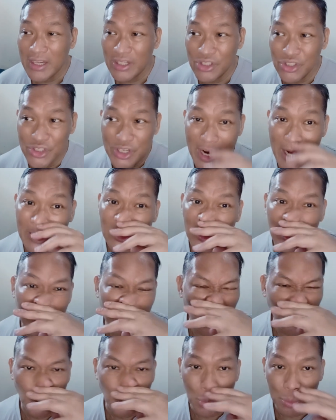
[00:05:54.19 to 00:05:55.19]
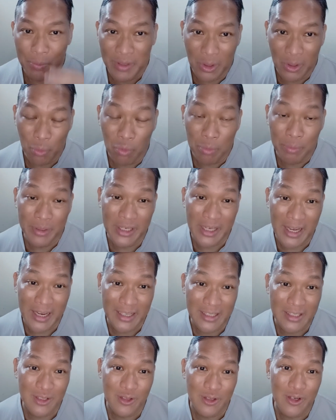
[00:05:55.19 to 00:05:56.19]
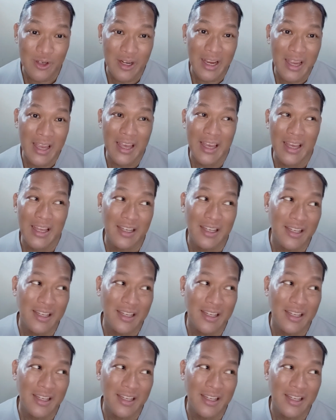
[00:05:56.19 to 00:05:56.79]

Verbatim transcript: Jack turned out to be a womanizer and